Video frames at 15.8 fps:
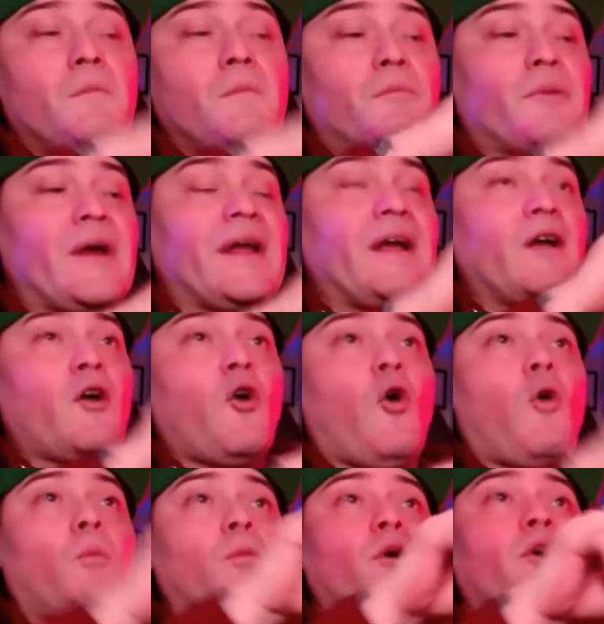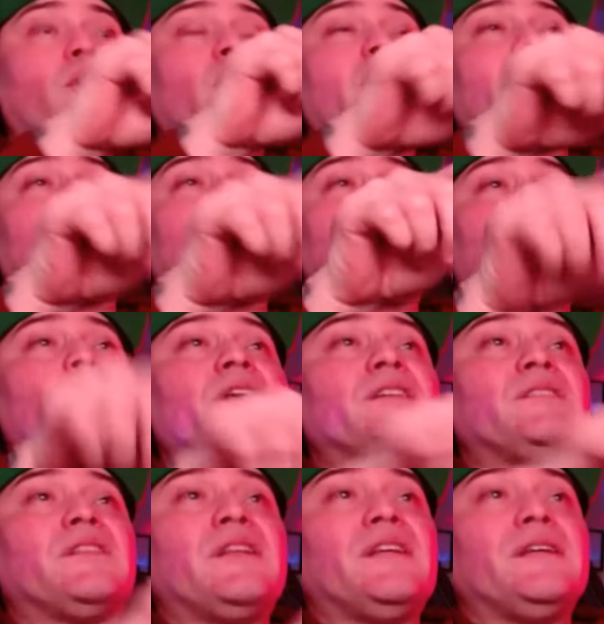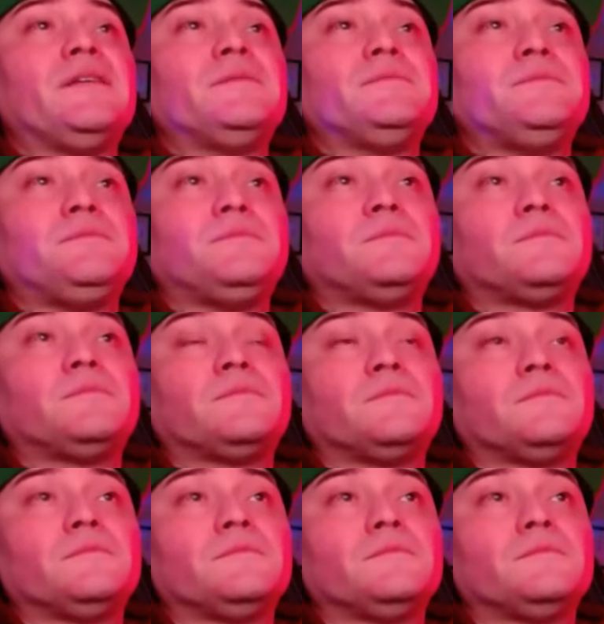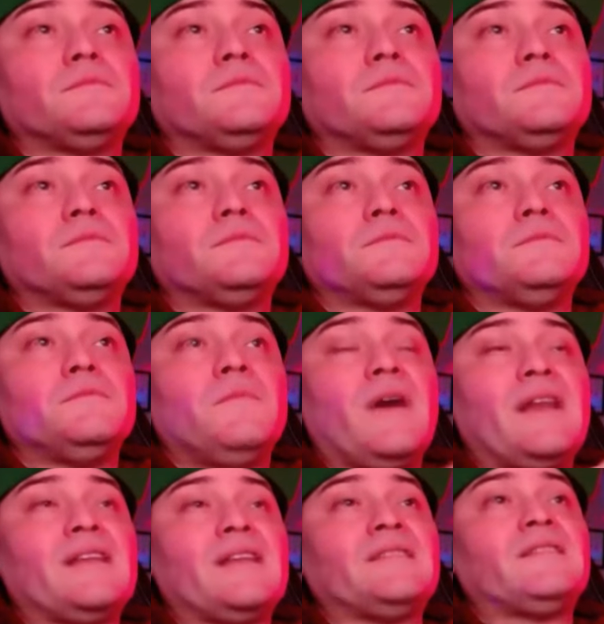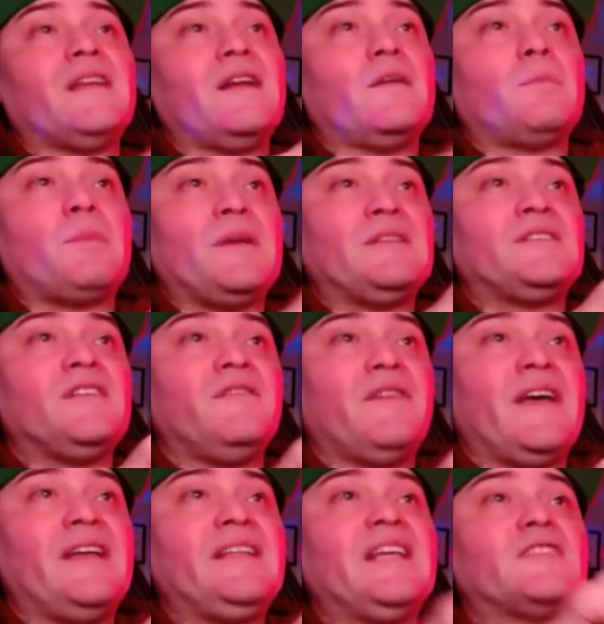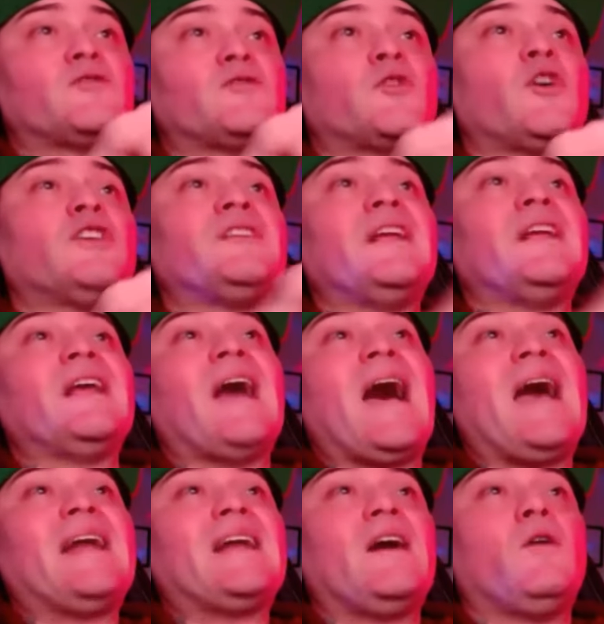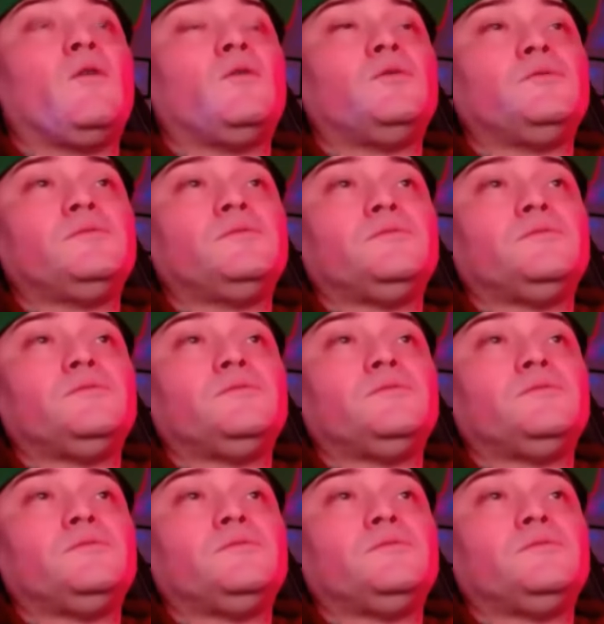Bryan Kohlberger got arrested by the state of Pennsylvania trusting Idaho